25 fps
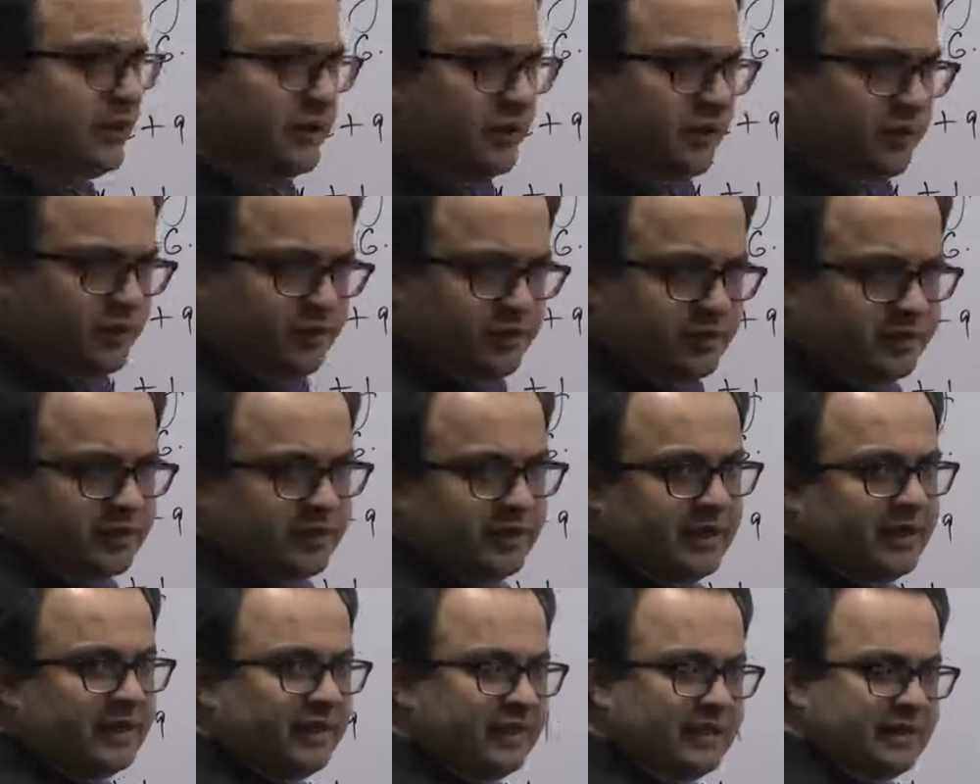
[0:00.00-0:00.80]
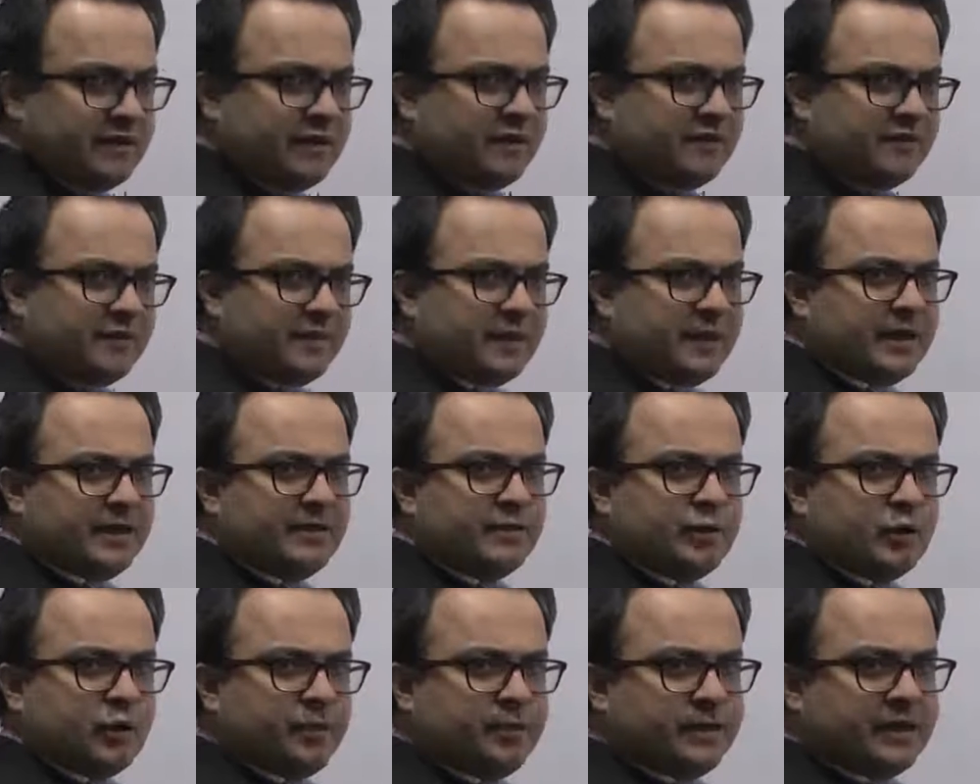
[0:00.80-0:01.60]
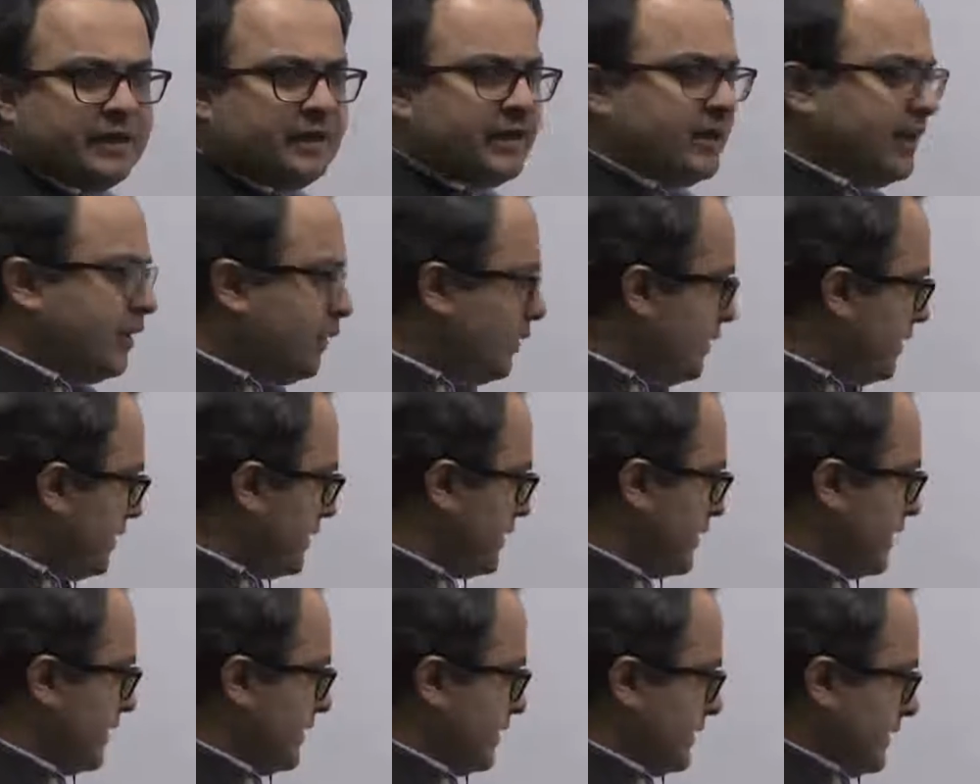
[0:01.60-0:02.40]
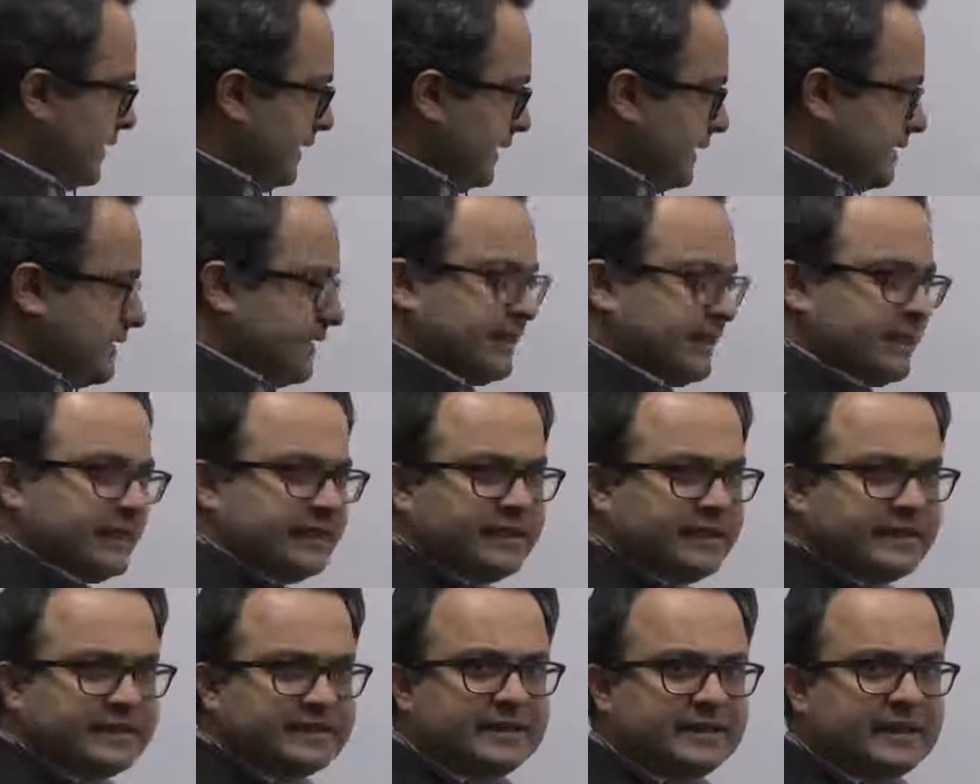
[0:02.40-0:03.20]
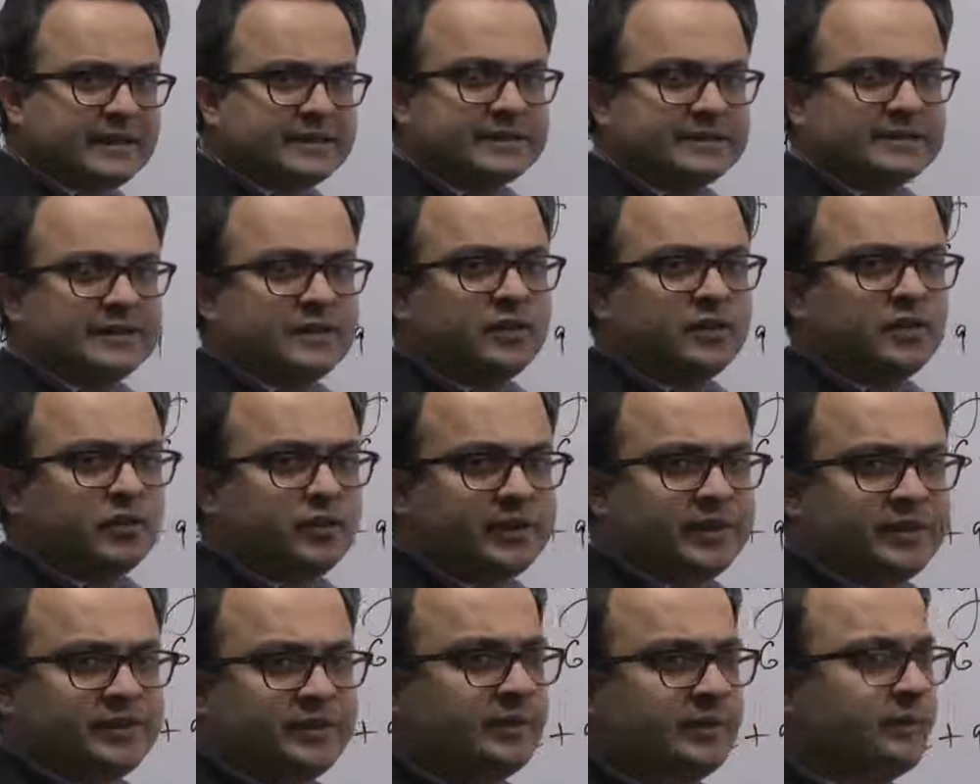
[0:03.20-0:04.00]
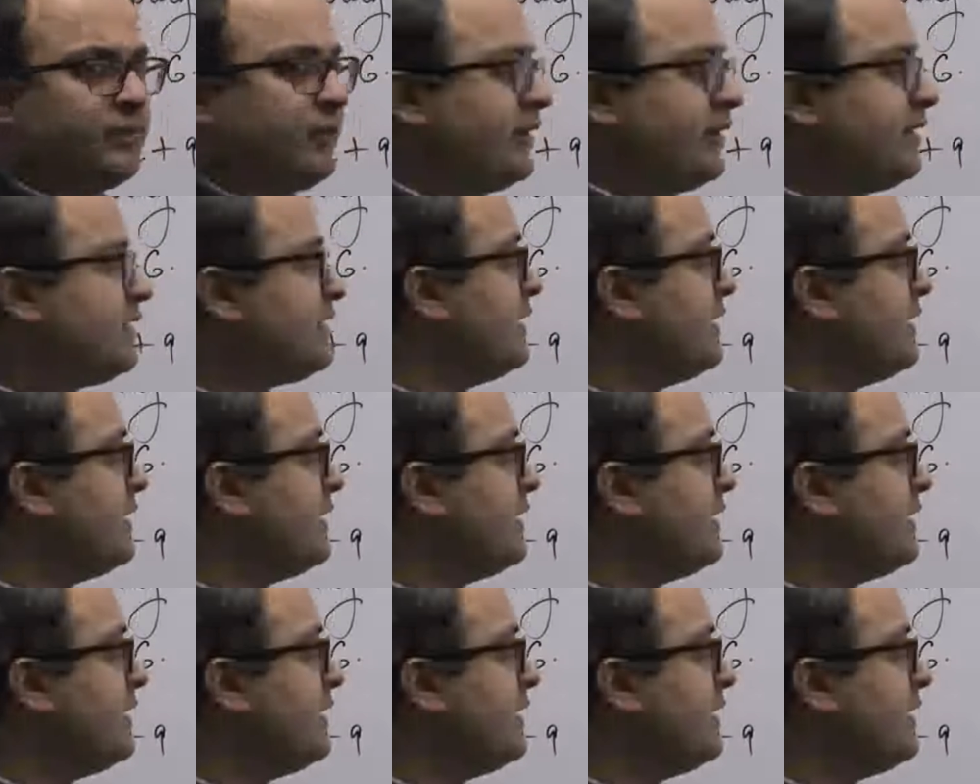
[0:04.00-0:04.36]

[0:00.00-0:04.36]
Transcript: so you have a parabola opening down and it's intersecting the x-axis at two distinct points.